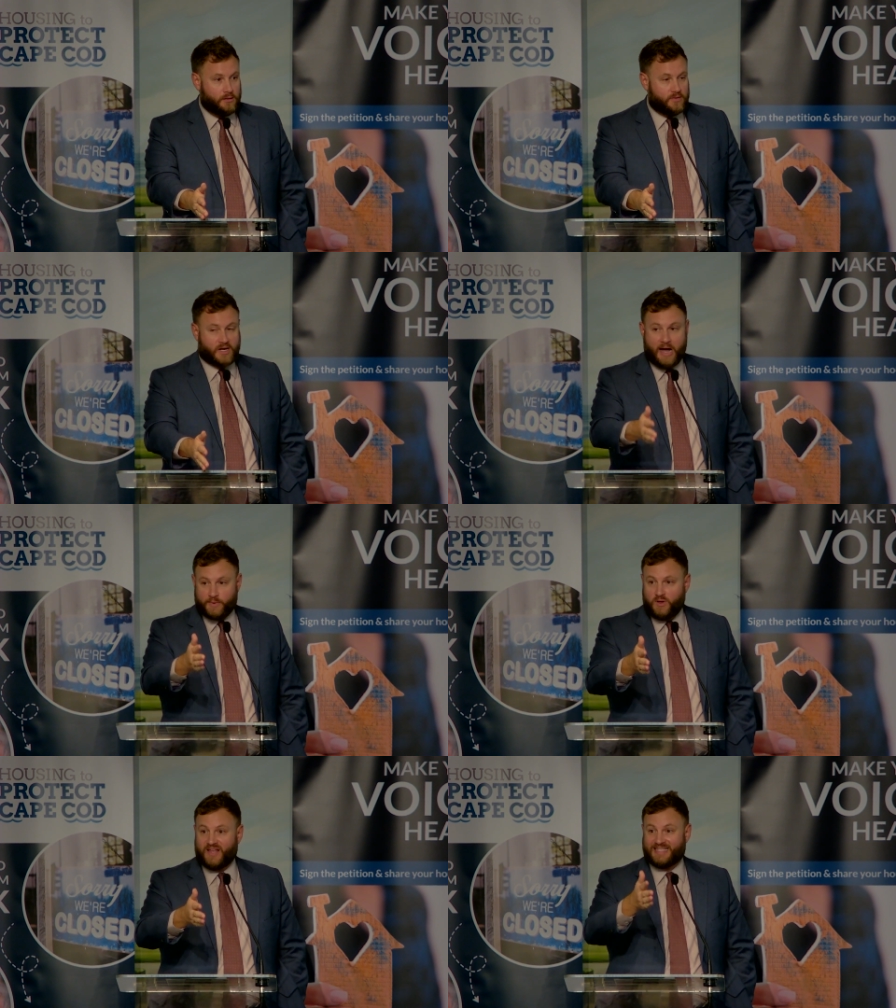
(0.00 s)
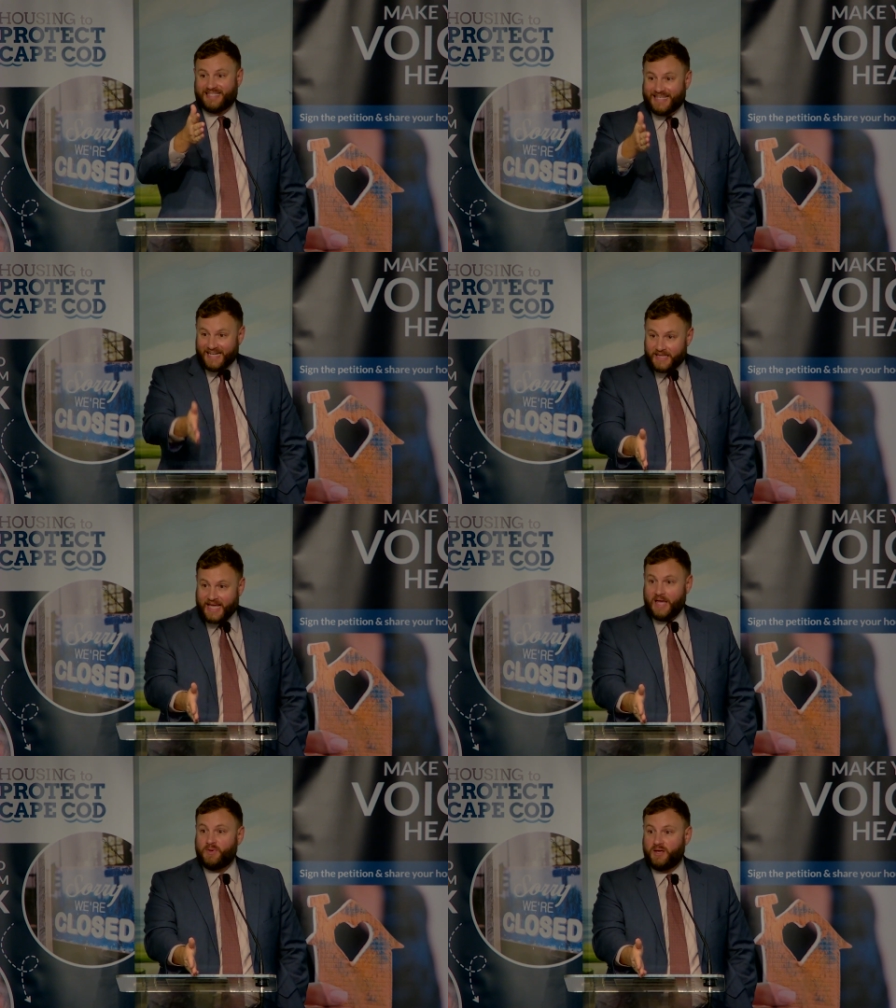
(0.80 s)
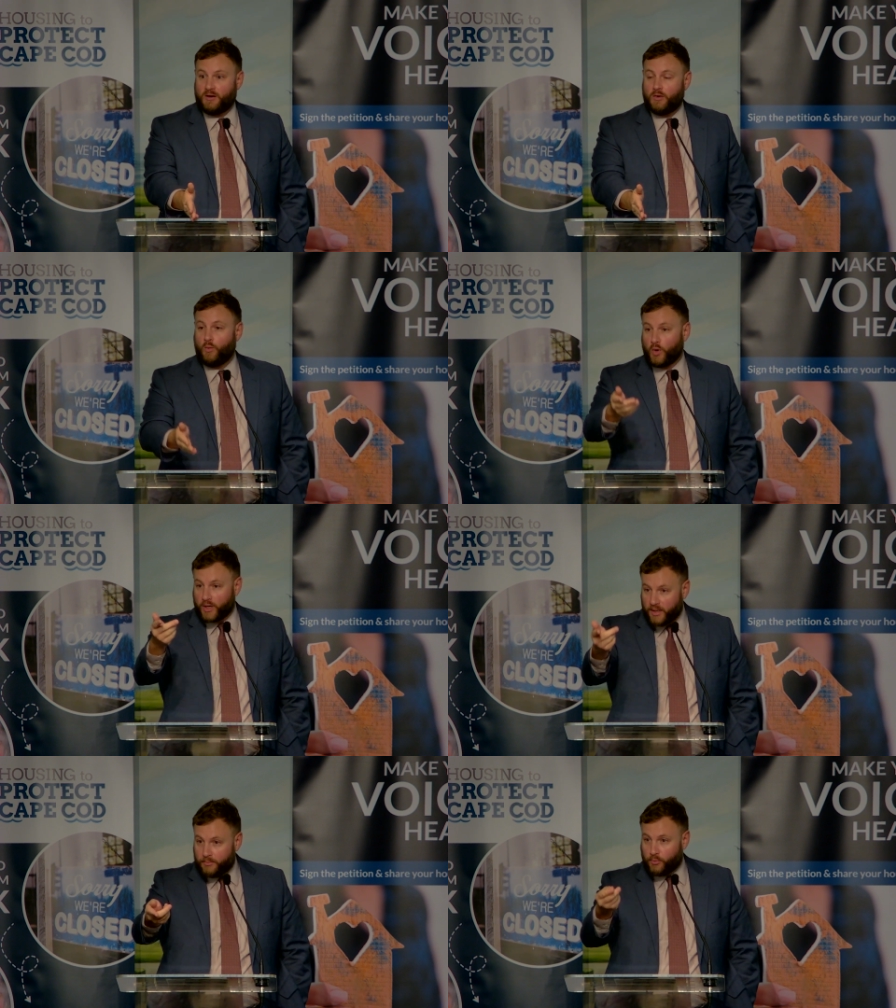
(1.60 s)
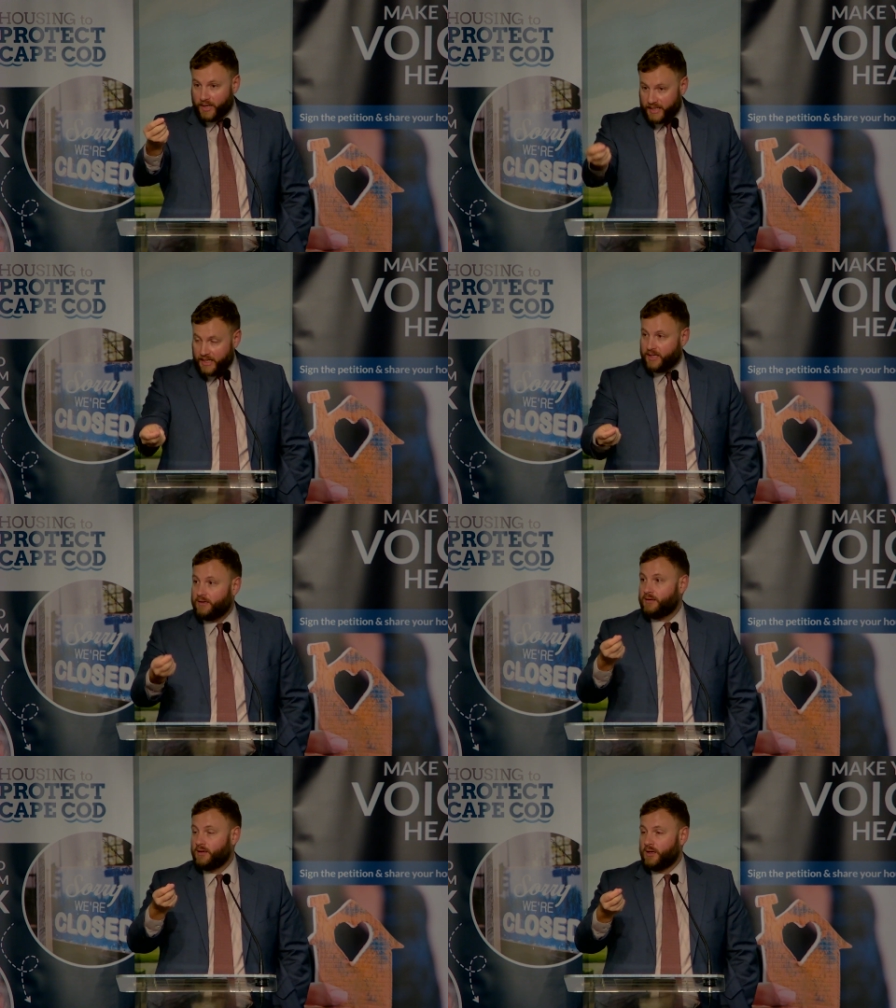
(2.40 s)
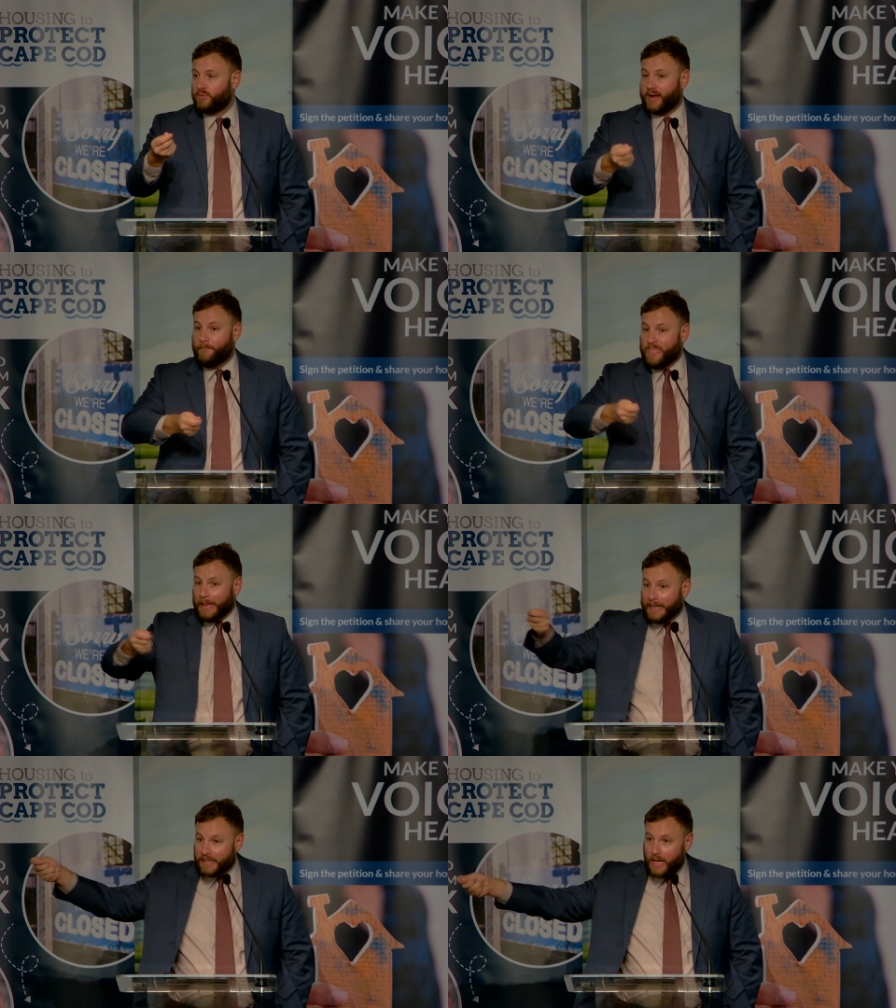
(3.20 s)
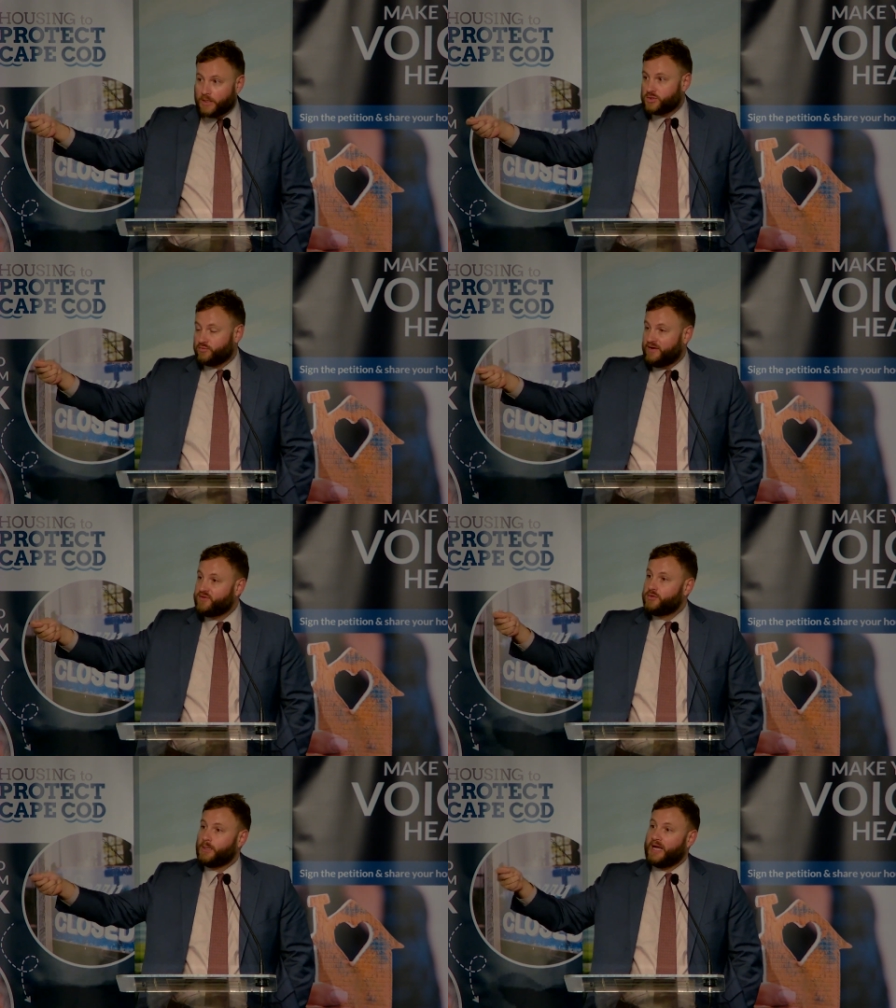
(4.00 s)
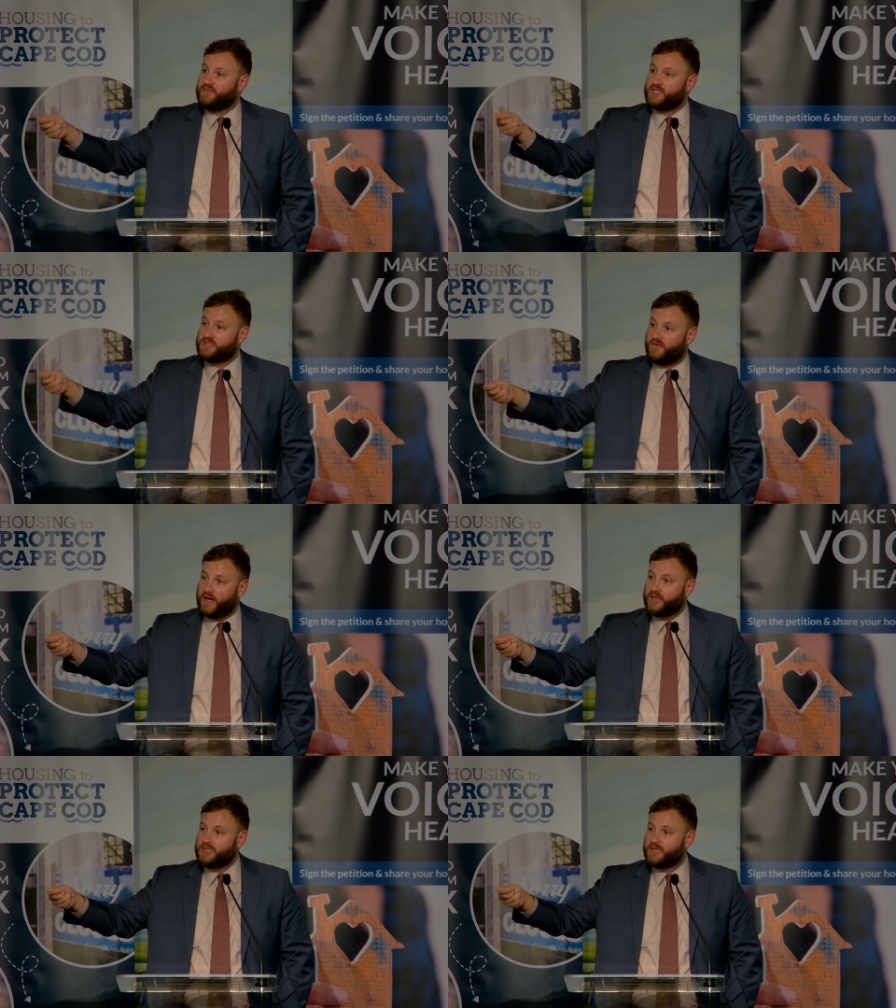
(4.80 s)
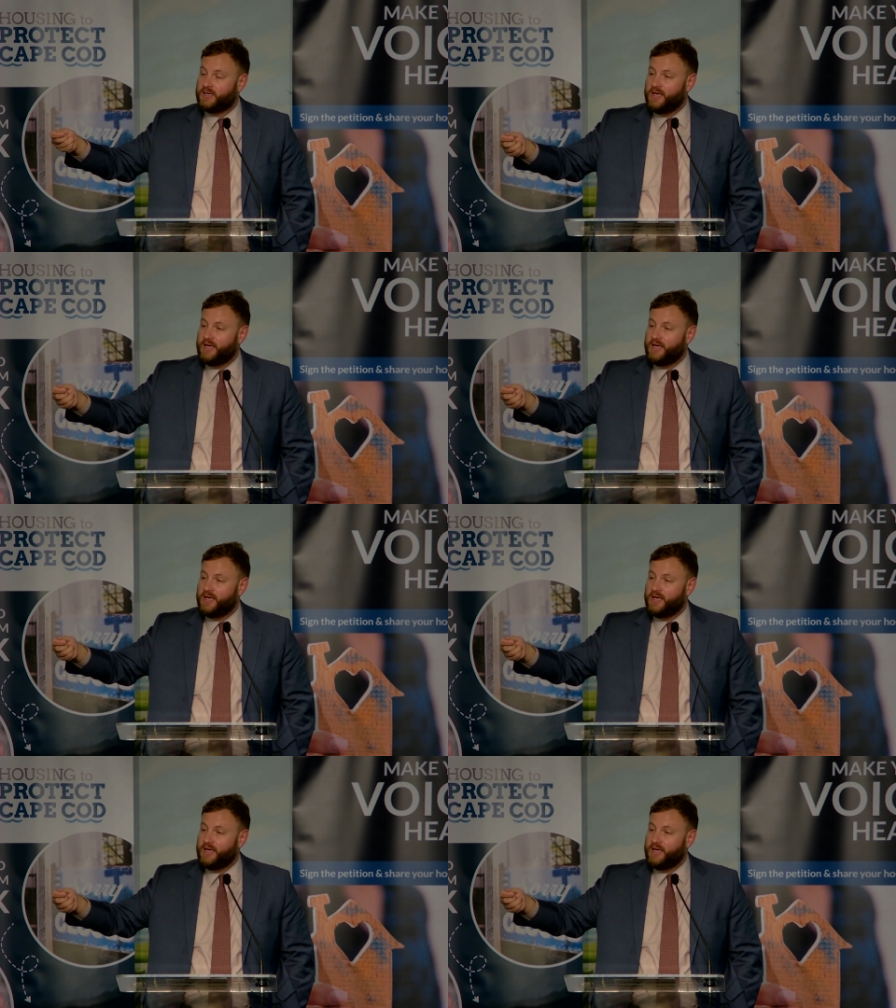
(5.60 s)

the Commonwealth has skin in the game here. We're going to bring in probably $1 billion of revenue in the life of this fund.